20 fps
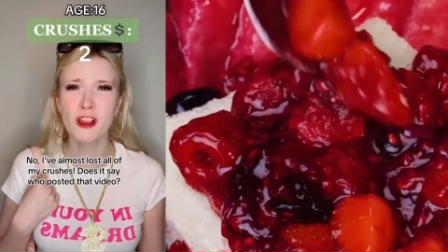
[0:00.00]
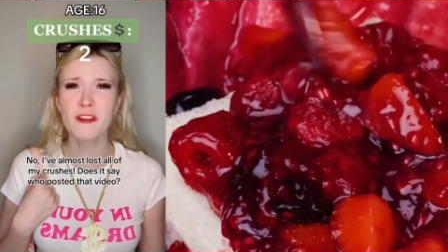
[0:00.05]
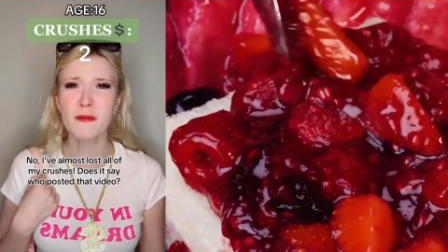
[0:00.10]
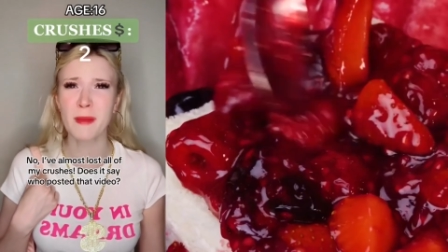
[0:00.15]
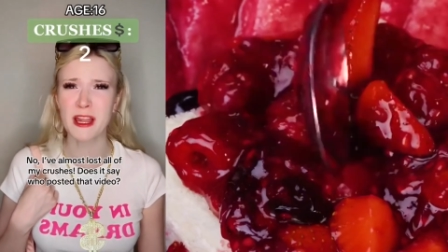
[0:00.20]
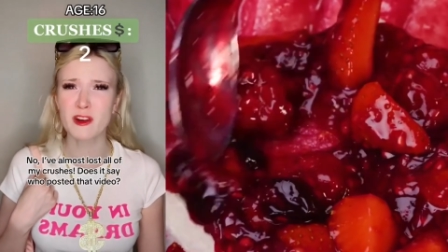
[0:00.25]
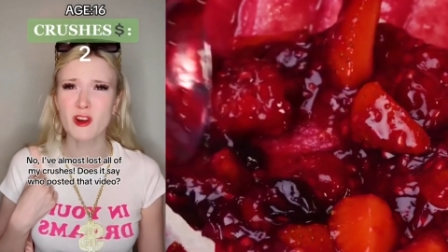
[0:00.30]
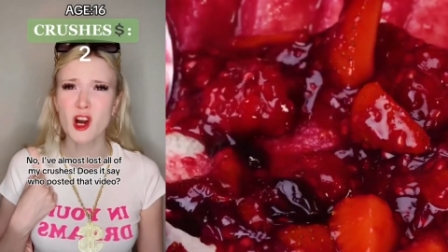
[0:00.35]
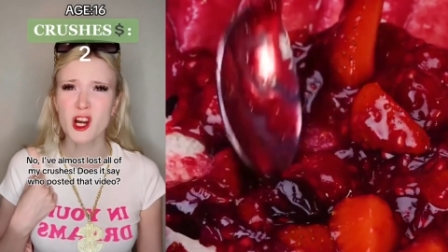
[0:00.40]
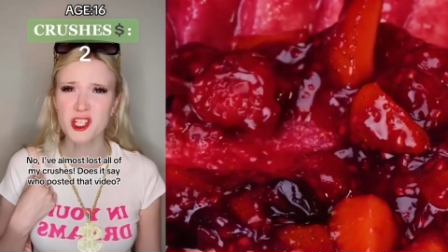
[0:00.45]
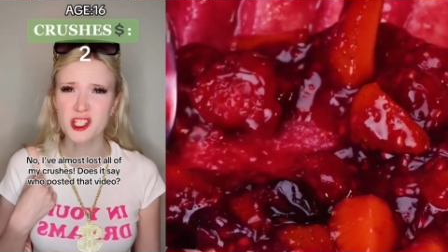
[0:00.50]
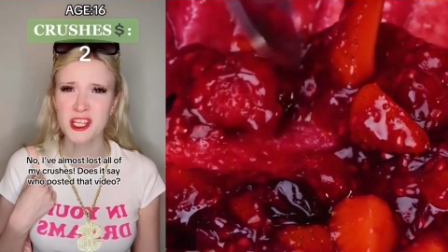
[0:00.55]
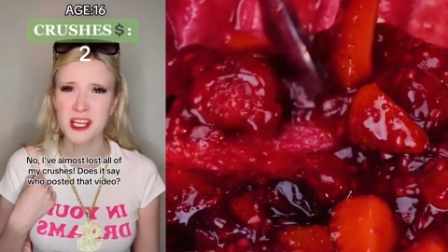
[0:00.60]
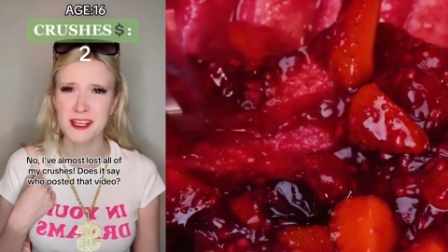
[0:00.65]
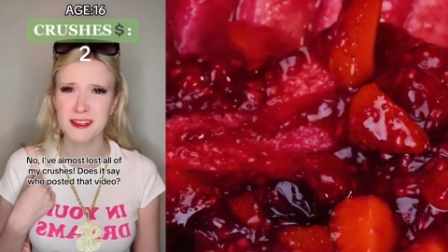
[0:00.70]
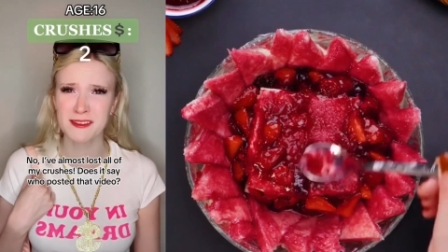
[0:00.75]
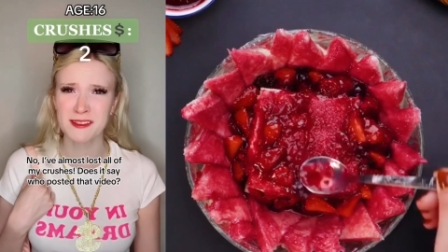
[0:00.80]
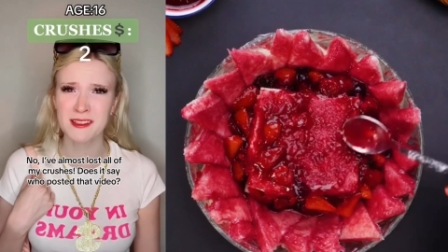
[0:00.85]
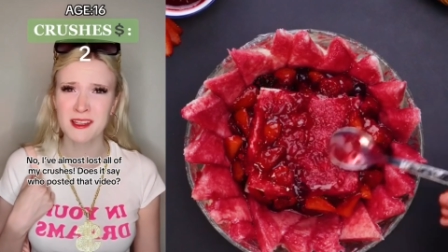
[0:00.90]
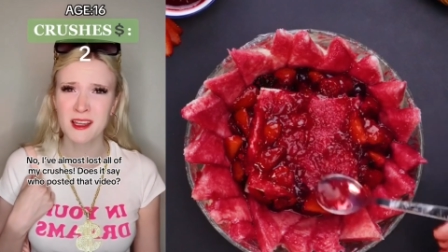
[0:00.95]
of my
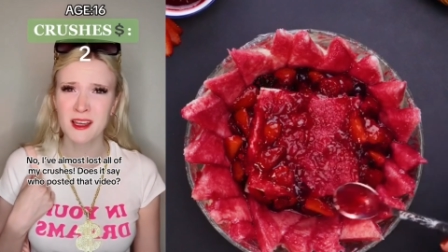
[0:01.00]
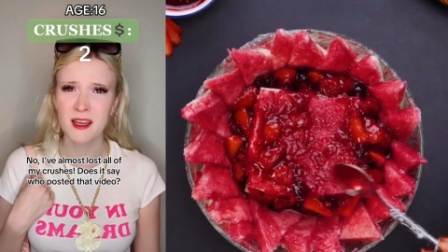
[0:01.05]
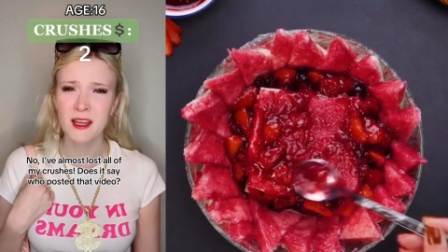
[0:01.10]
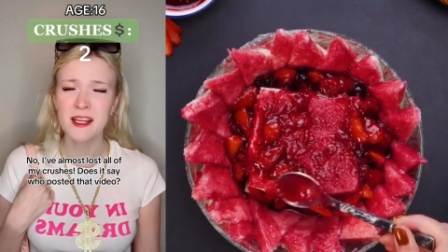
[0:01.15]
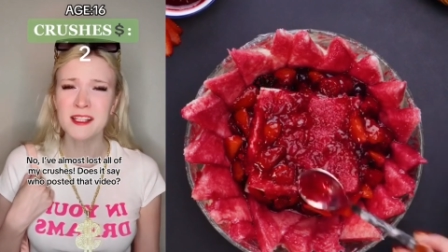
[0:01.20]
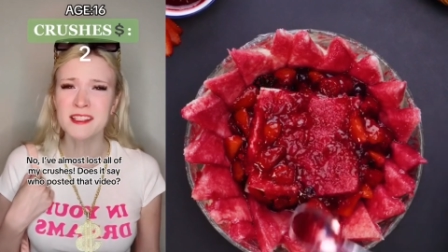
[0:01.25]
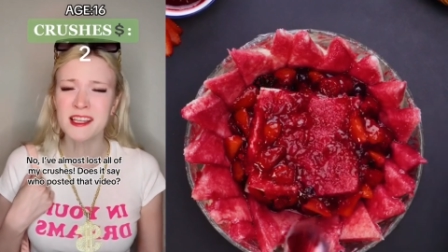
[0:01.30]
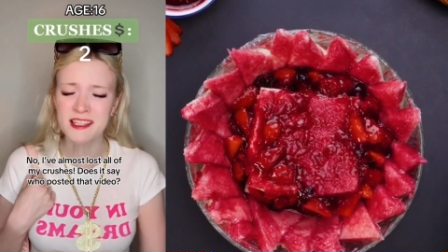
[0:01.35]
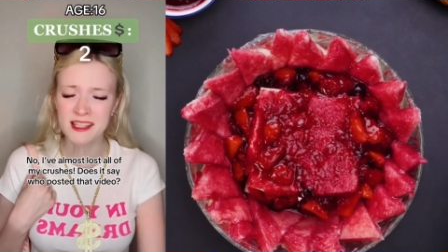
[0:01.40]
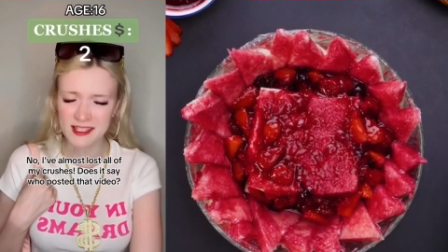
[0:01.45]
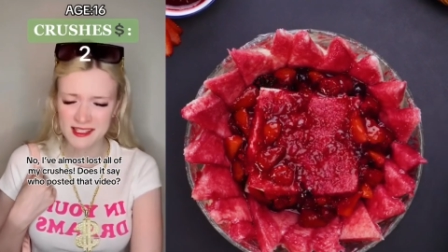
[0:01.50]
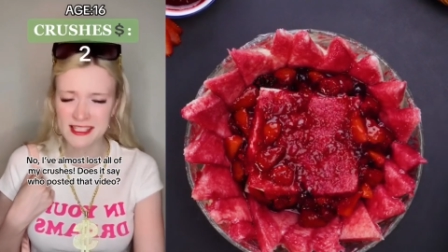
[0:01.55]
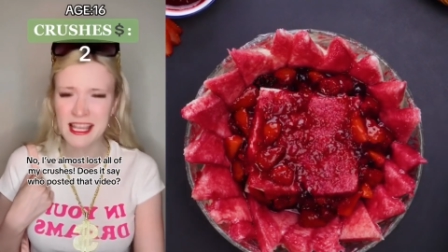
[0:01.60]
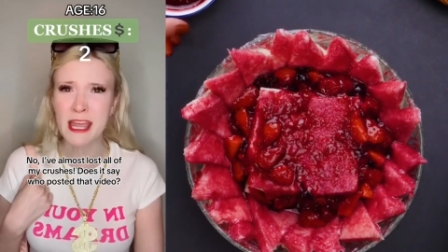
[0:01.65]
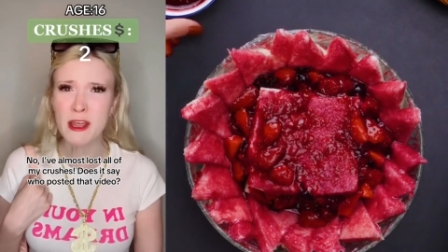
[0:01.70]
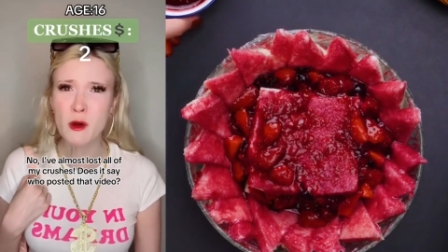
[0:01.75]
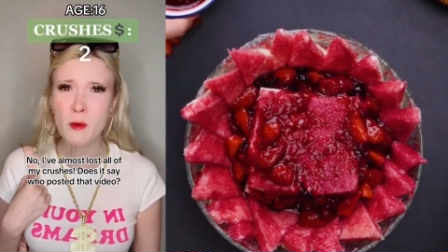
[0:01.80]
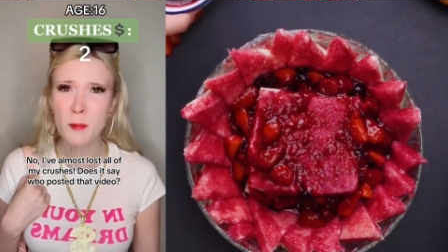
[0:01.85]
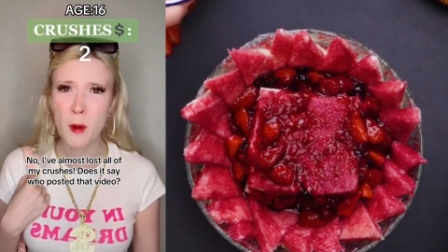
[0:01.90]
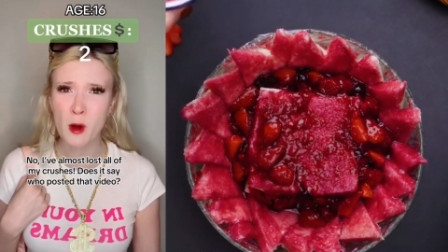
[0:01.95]
crushes. Does it say
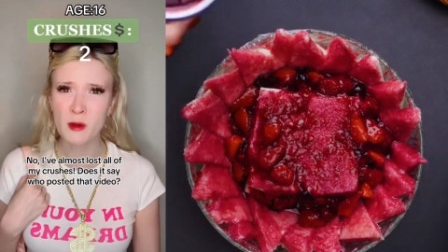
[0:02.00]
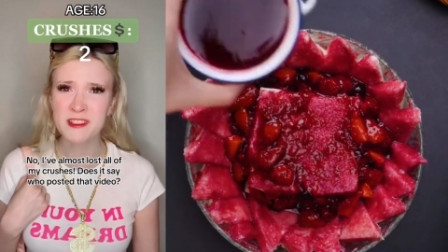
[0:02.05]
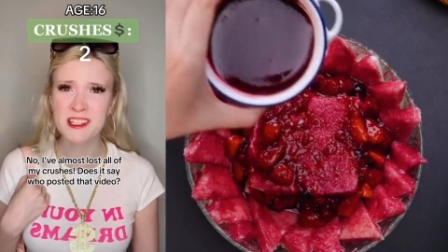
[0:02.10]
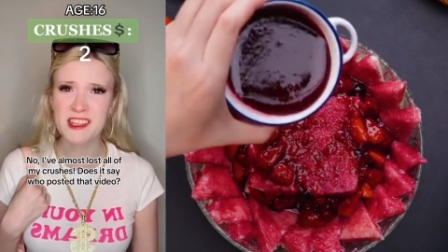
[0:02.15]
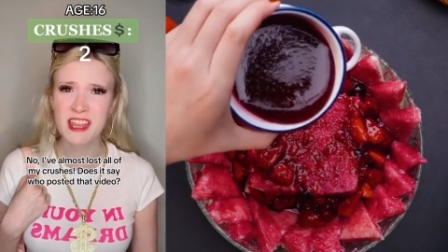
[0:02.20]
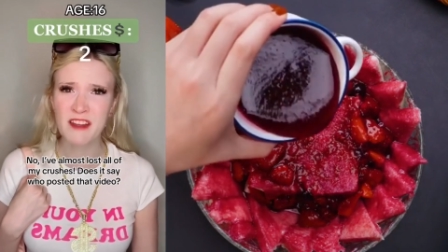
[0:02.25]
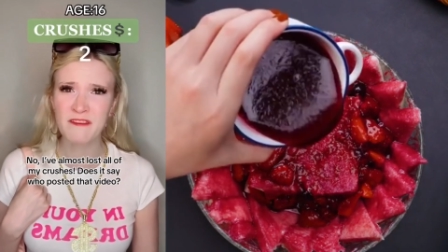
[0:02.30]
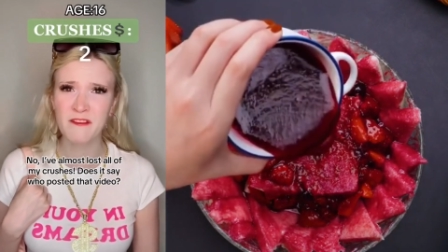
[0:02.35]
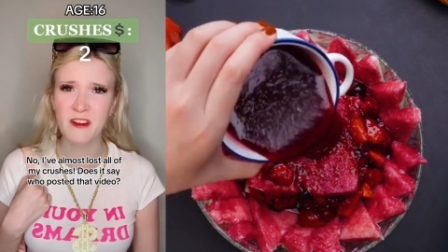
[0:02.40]
who posted that